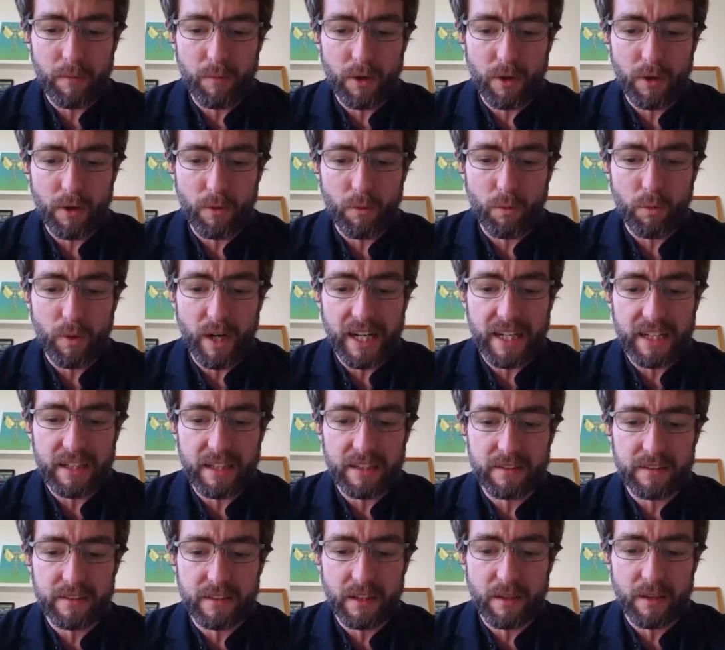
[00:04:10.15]

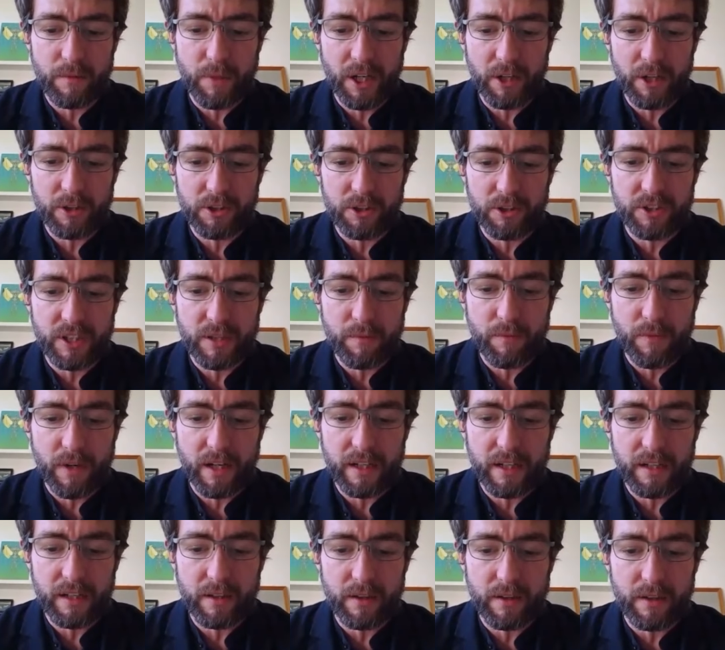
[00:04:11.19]
ways that poetry
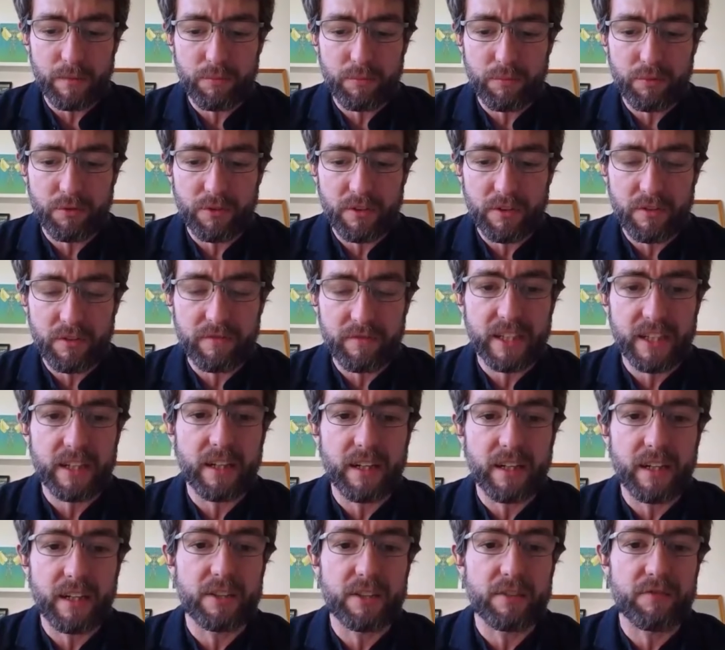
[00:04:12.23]
might prove a
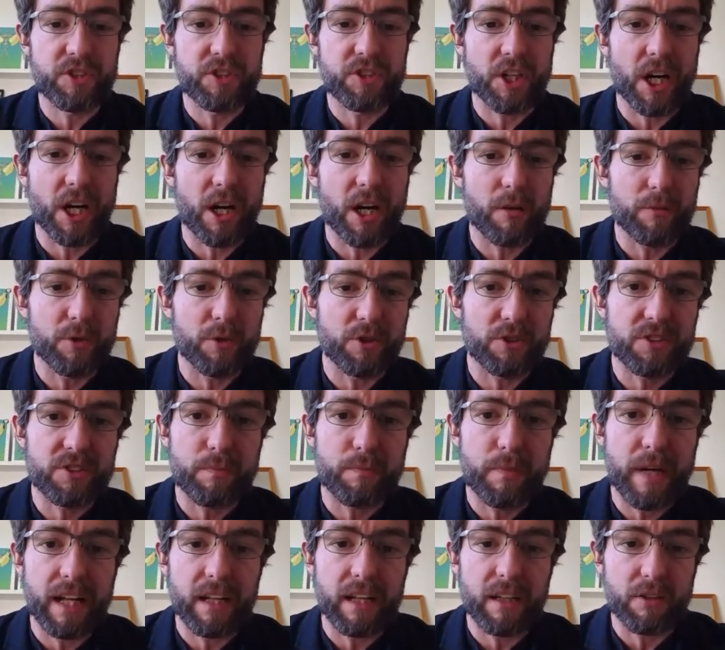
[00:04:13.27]
kind of charm or
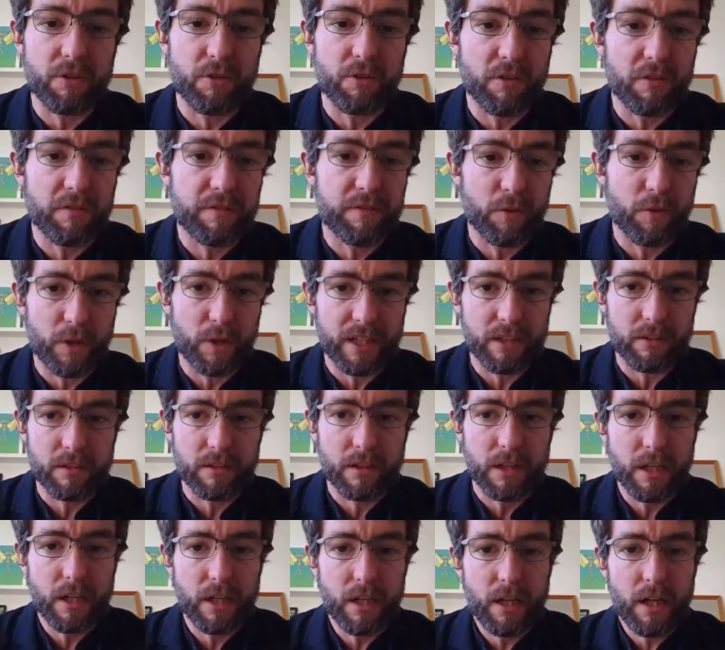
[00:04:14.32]
spell or foil
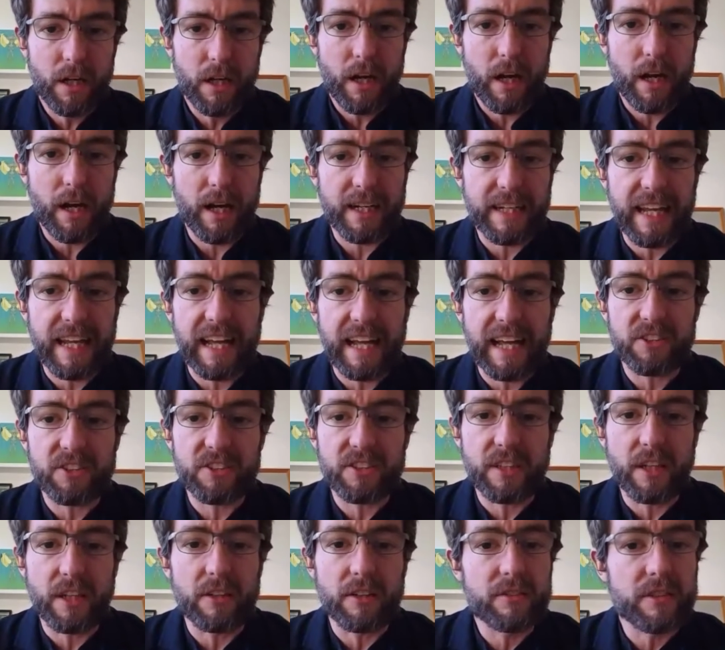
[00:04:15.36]

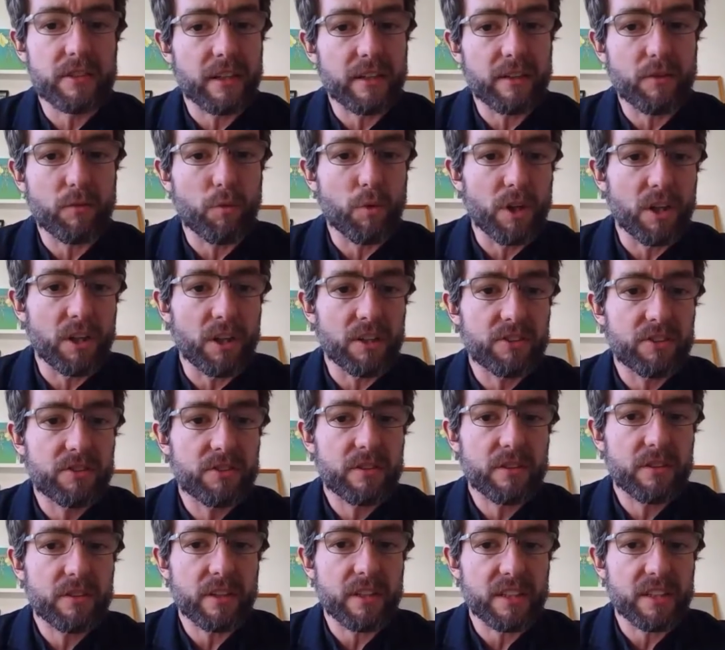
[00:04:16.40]
against those kind of
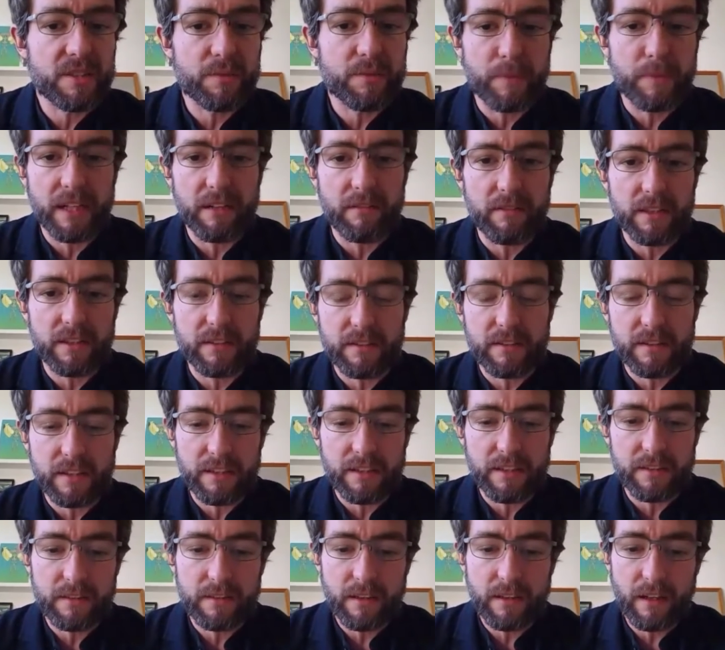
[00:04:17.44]
worst
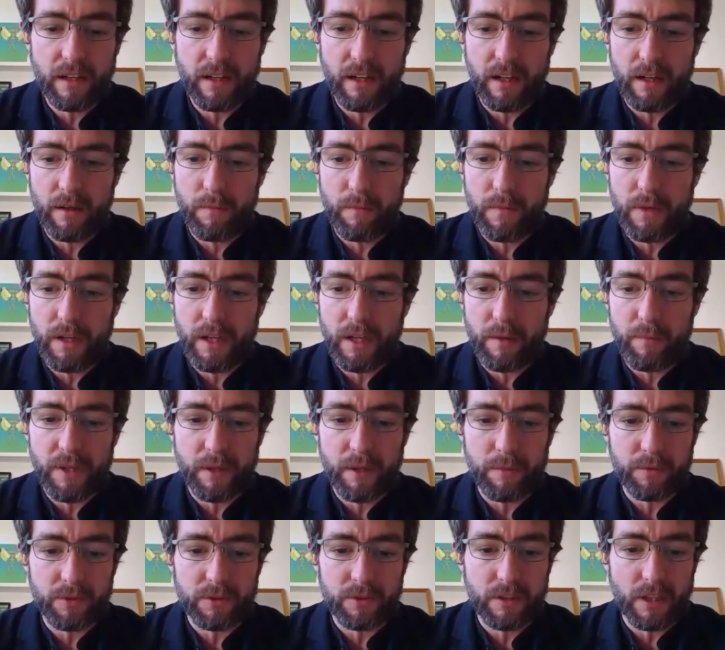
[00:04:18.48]
experiences in
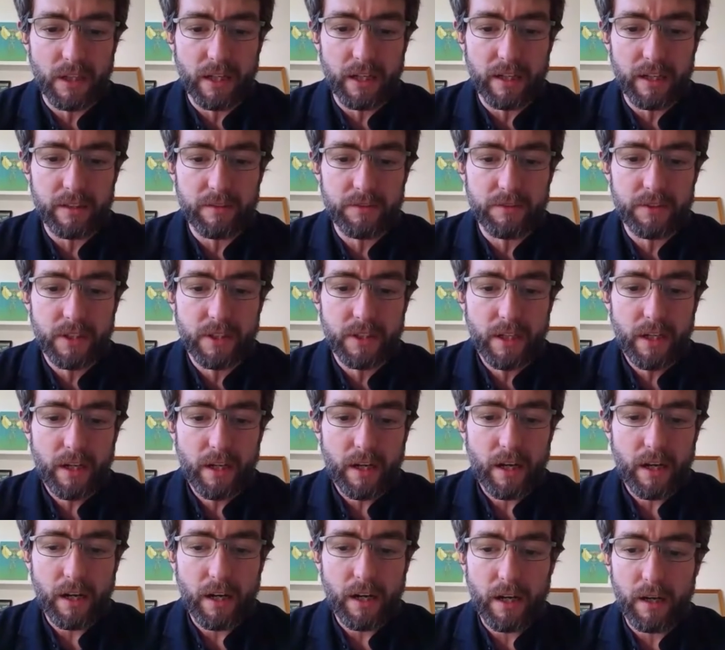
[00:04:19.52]
people's lives.
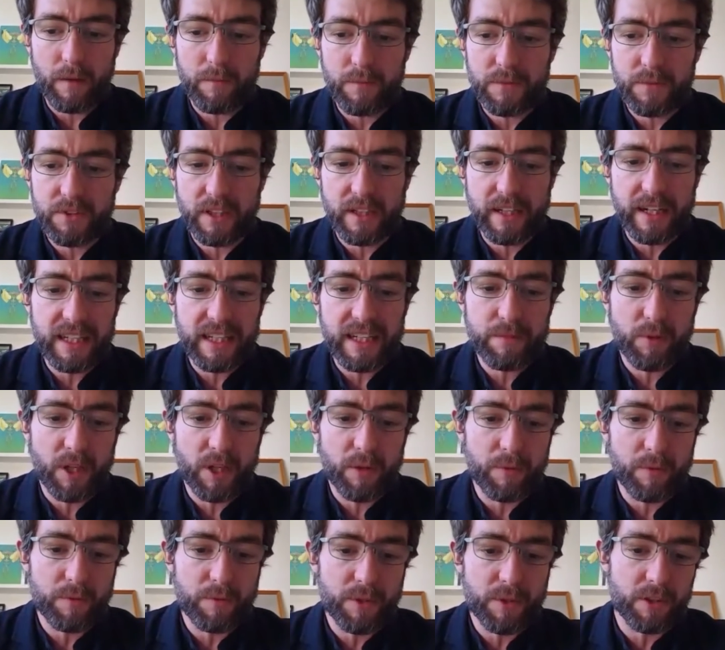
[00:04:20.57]
So the next
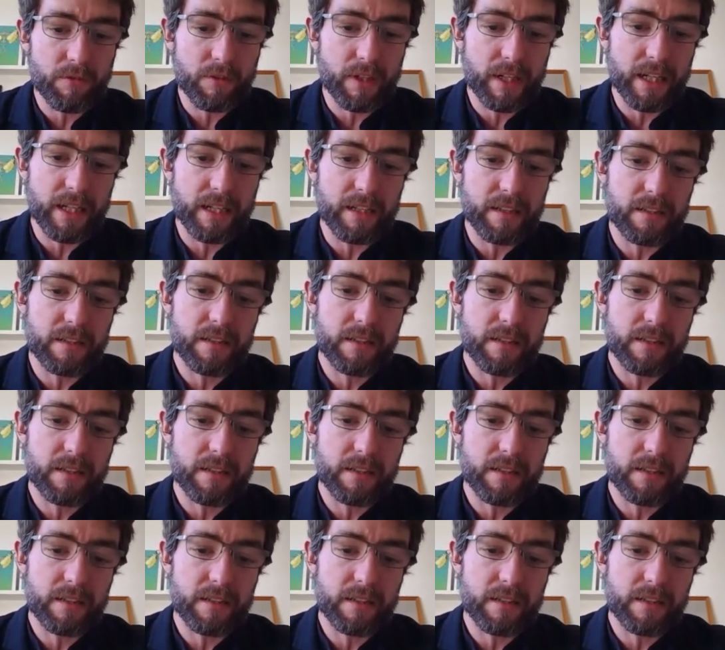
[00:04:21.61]
poem I'm going to read